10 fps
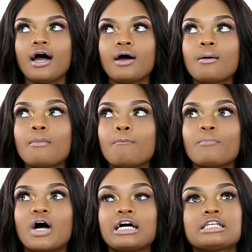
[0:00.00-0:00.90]

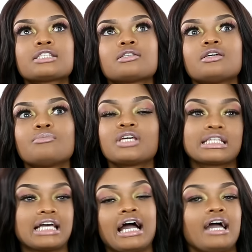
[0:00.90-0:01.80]
Um, honestly,
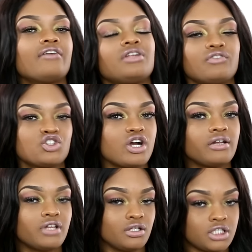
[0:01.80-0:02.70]
because I haven't even
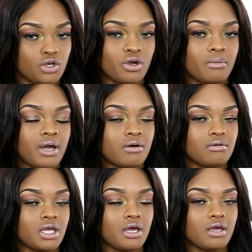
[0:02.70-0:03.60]
tried Instagram
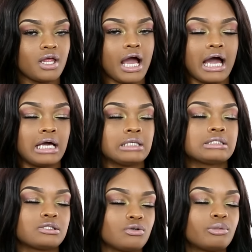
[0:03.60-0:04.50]
out yet, I
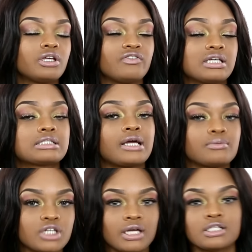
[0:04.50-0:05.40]
still believe that
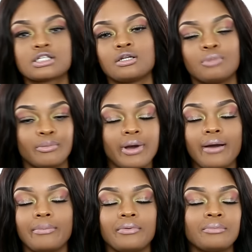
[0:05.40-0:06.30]
Snapchat is going to be
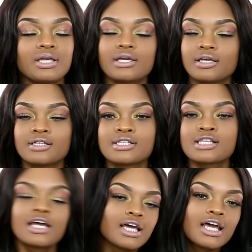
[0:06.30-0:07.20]
popping because
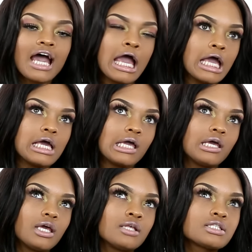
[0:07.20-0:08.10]

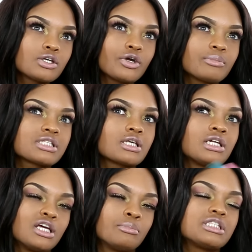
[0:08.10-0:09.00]
Instagram is
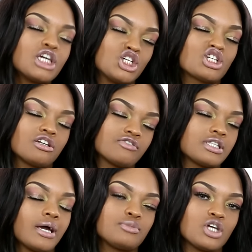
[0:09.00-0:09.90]
an imitation of
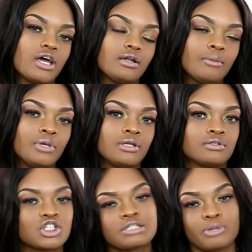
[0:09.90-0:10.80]
Snapchat. I
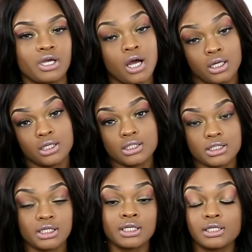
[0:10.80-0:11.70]
mean, just being
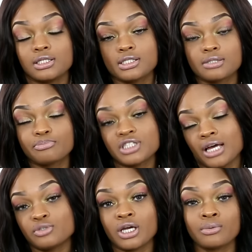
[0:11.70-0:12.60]
honest, it is.
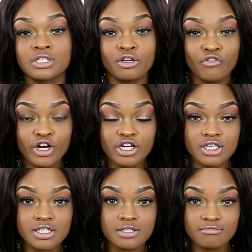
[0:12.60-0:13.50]
Snapchat was here
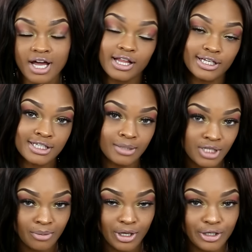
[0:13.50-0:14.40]
first. I like
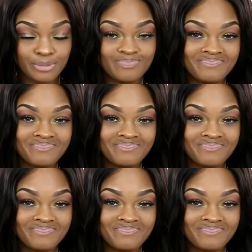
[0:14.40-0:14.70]
Snapchat better.